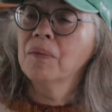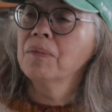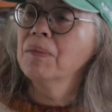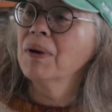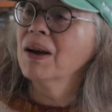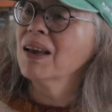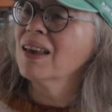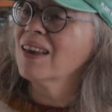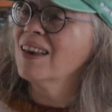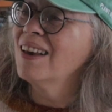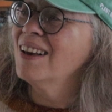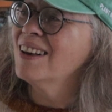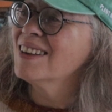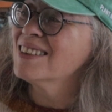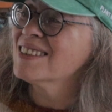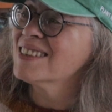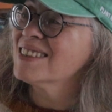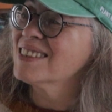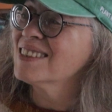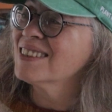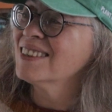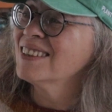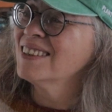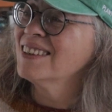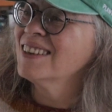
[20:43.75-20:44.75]
But
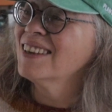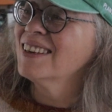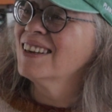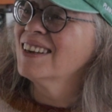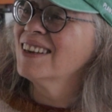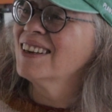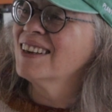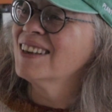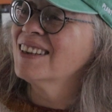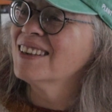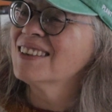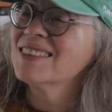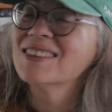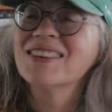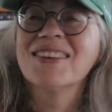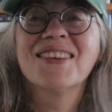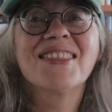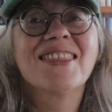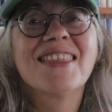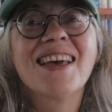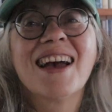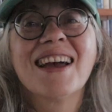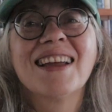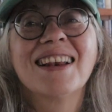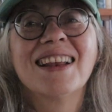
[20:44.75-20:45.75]
yes, so
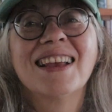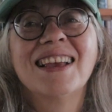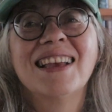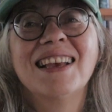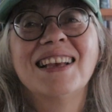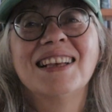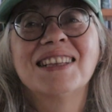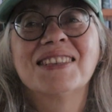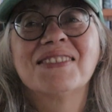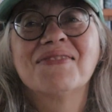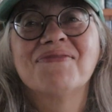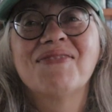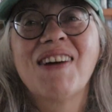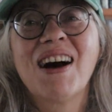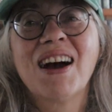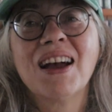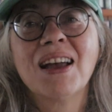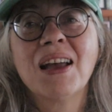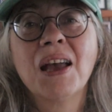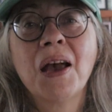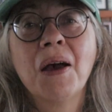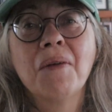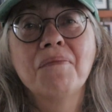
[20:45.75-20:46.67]
that is my